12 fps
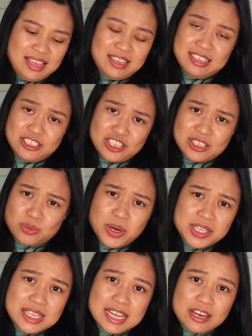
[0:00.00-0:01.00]
in just
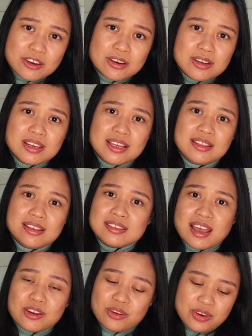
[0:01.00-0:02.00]
1 year in
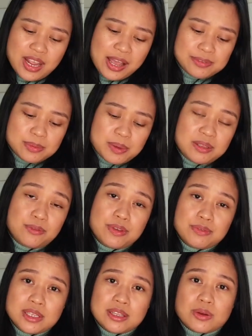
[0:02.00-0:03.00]
this category, I have spent
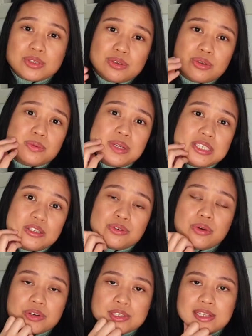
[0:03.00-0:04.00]
15,000
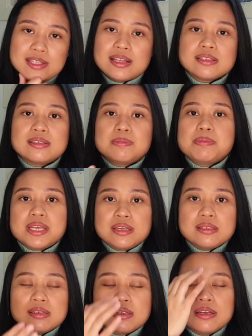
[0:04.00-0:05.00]
Norwegian kroners, and that's the
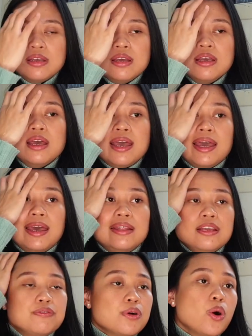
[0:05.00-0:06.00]
biggest.
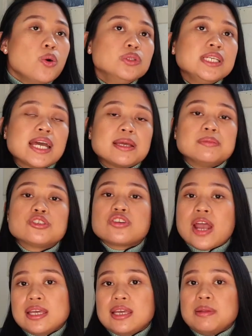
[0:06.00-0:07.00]
And if only I am
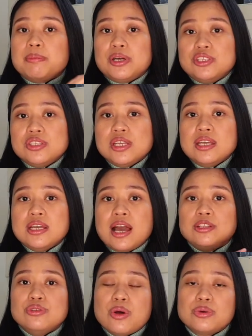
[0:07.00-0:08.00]
tracking and budgeting,
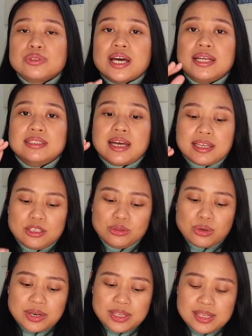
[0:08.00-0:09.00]
I know that I
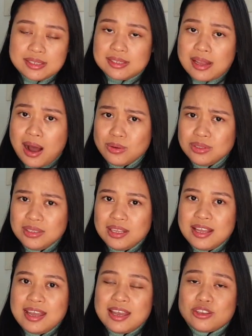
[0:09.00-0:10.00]
can lower this down,
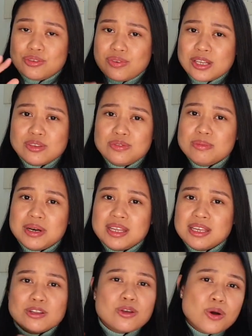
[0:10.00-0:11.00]
and the rest of the
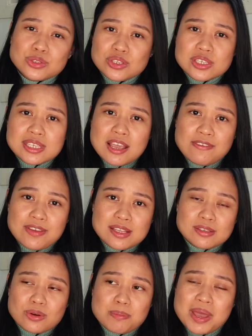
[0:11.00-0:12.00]
money can go to the
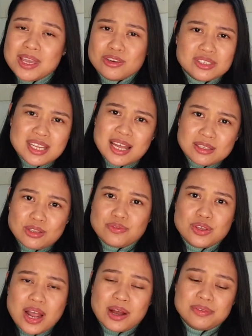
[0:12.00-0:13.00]
savings or paying your debt
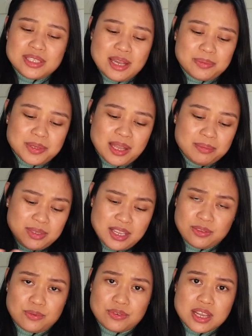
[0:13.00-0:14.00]
if you have debt. I'm
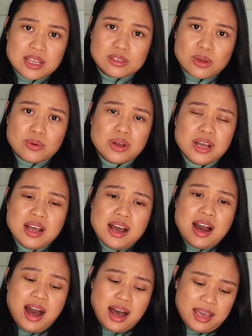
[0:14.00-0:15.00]
debt free, so
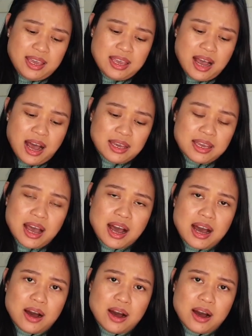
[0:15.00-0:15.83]
I